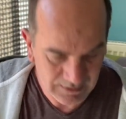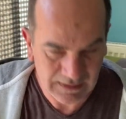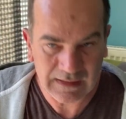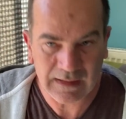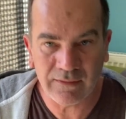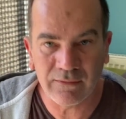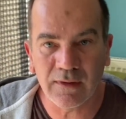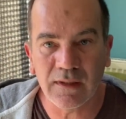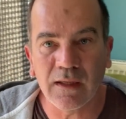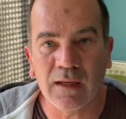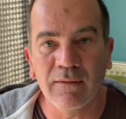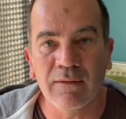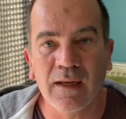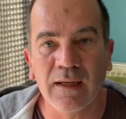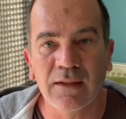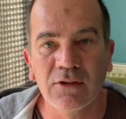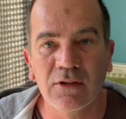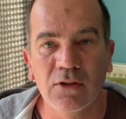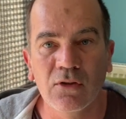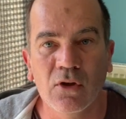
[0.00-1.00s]
believe it, I've
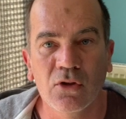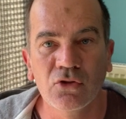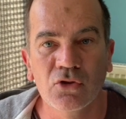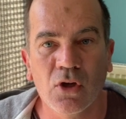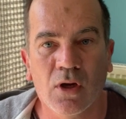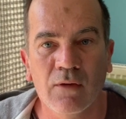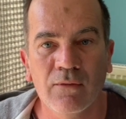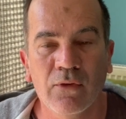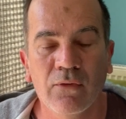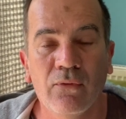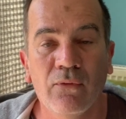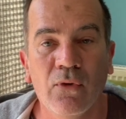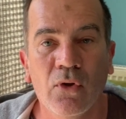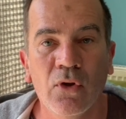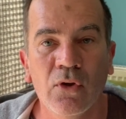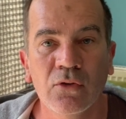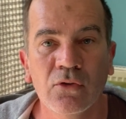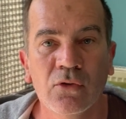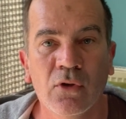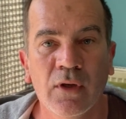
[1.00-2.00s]
actually got Java
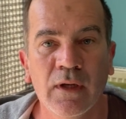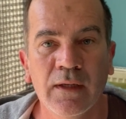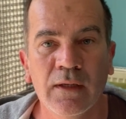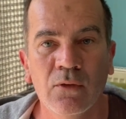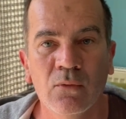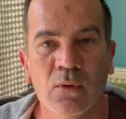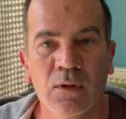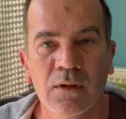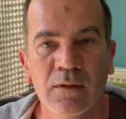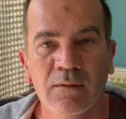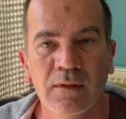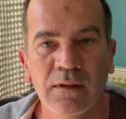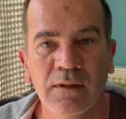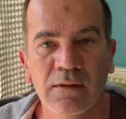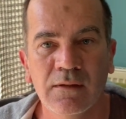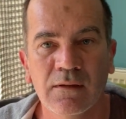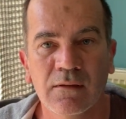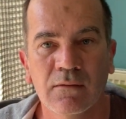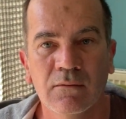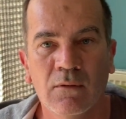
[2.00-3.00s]
fern growing in one of
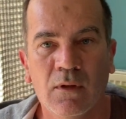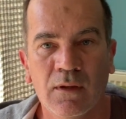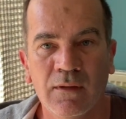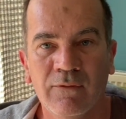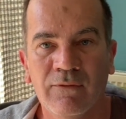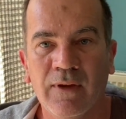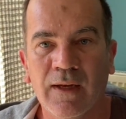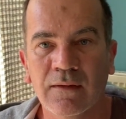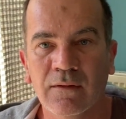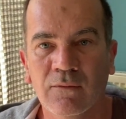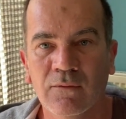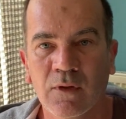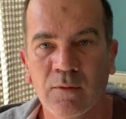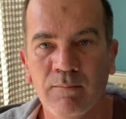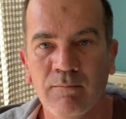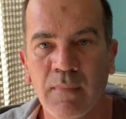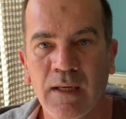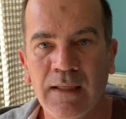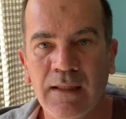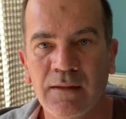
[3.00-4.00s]
these. Well, in fact, I've got
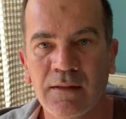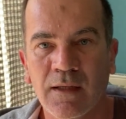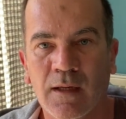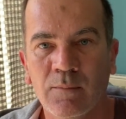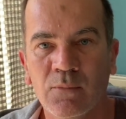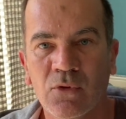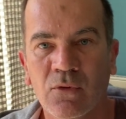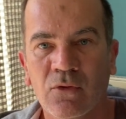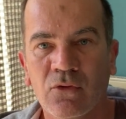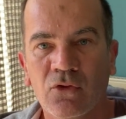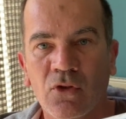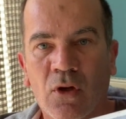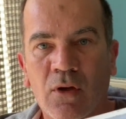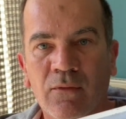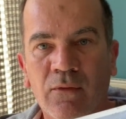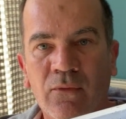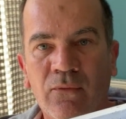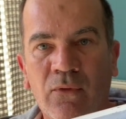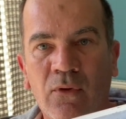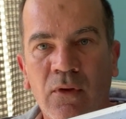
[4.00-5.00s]
many tubs with
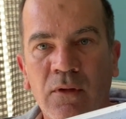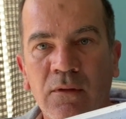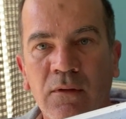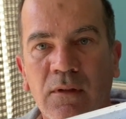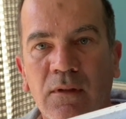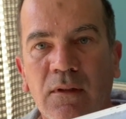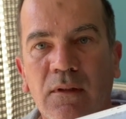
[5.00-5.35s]
Java fern.